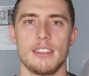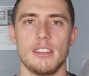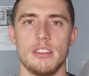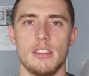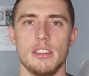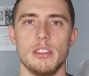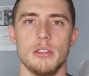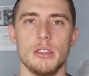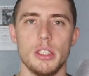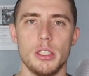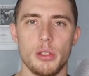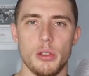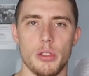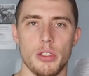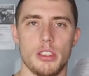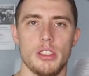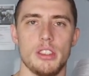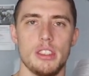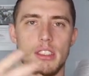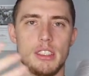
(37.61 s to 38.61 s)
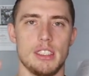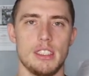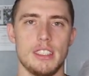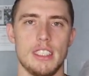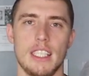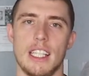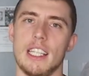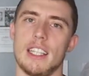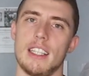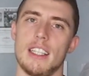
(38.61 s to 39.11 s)
to do in order to
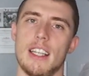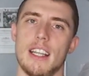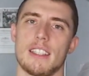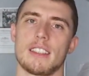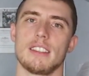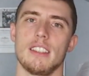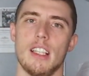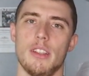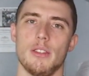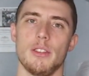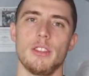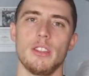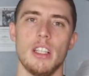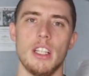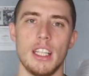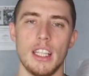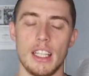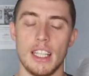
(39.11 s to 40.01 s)
succeed at the next level.